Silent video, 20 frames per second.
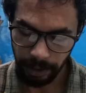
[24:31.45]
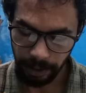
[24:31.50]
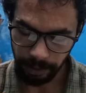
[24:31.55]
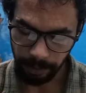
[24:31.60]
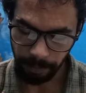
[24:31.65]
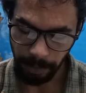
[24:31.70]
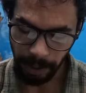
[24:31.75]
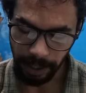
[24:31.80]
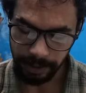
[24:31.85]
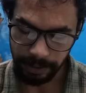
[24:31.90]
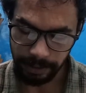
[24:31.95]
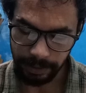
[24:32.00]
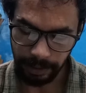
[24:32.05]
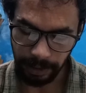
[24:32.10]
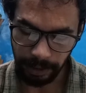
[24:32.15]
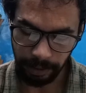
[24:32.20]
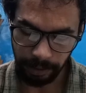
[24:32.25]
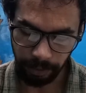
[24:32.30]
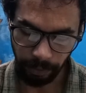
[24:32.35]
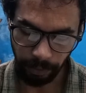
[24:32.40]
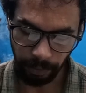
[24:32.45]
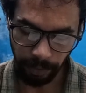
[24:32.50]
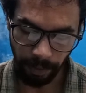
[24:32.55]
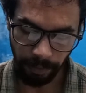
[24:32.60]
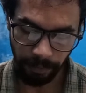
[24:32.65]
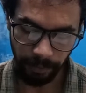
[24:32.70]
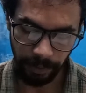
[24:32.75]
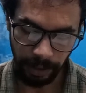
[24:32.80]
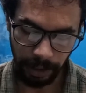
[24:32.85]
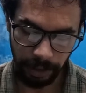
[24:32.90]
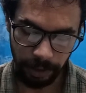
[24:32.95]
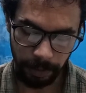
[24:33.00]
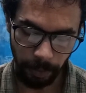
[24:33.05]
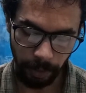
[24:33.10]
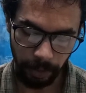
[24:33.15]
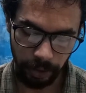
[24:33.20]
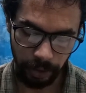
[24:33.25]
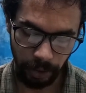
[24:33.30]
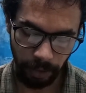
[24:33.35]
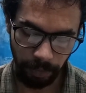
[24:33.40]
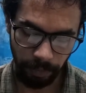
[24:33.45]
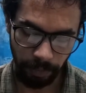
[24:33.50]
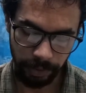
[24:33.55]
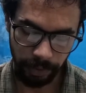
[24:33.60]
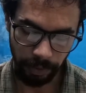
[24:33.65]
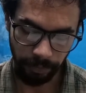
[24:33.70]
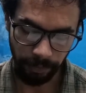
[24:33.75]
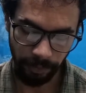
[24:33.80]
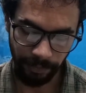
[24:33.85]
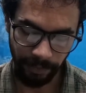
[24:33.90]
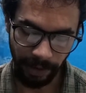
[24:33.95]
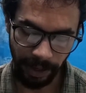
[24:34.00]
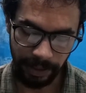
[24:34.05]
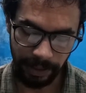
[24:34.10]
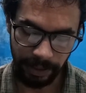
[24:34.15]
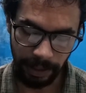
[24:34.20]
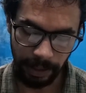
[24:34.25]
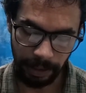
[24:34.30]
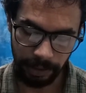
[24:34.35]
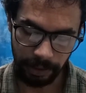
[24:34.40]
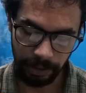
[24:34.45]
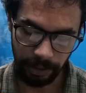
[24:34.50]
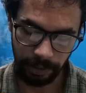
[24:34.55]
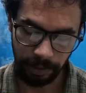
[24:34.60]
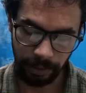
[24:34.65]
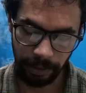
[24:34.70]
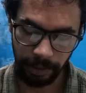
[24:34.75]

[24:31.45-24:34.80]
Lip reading: The man's skin, though rough with exposure, was of a fine texture